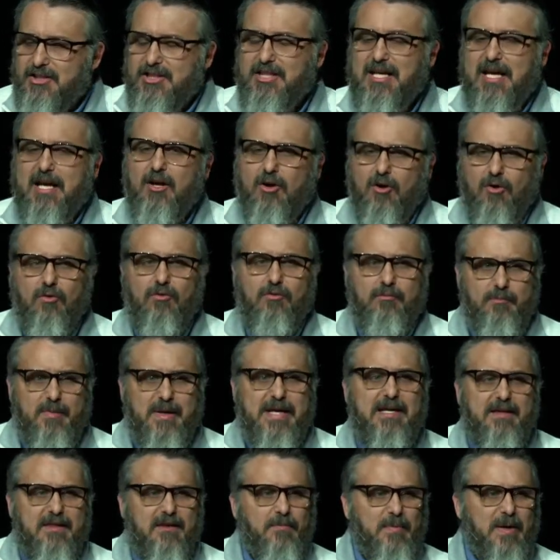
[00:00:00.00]
They can
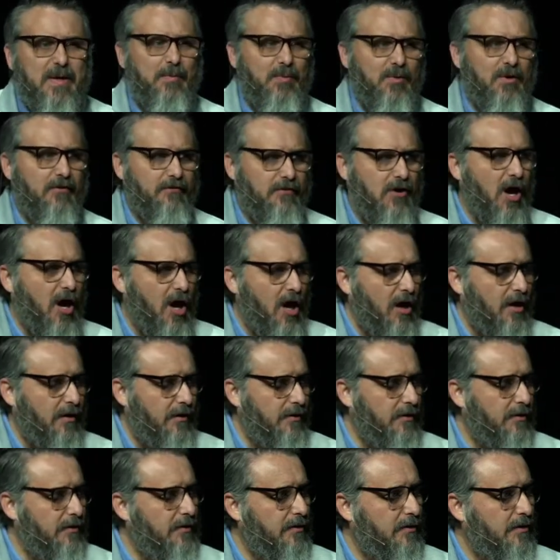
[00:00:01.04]
still be the people
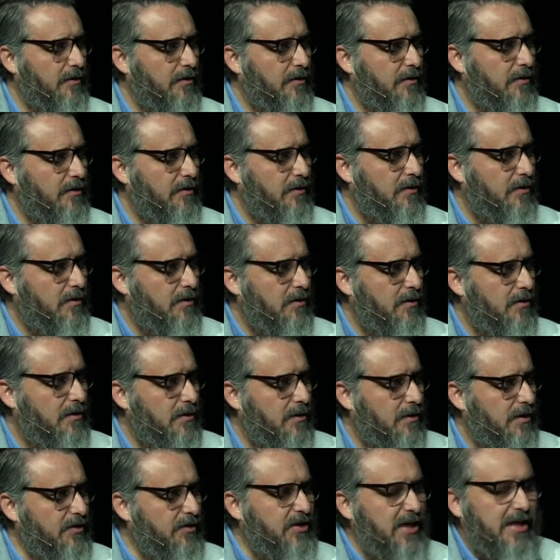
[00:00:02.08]
of God.
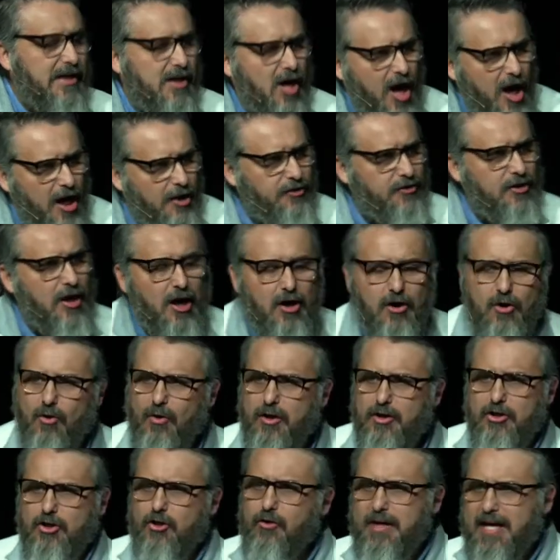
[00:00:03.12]
You see,
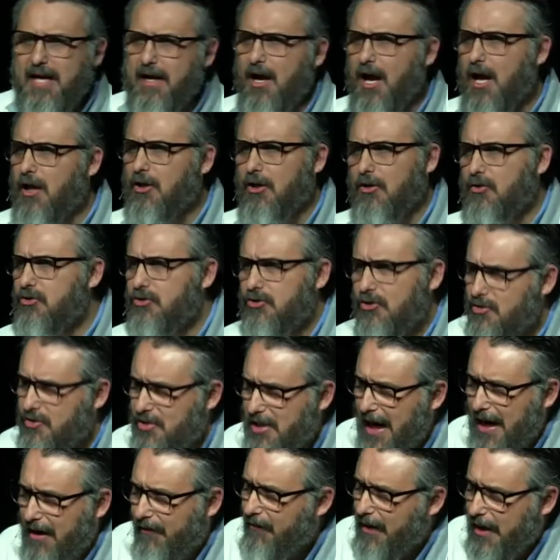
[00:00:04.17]
God's not going, you cannot
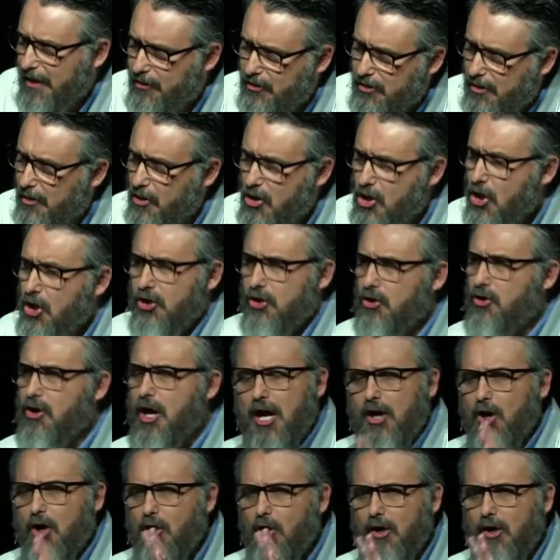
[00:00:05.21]
lose your salvation.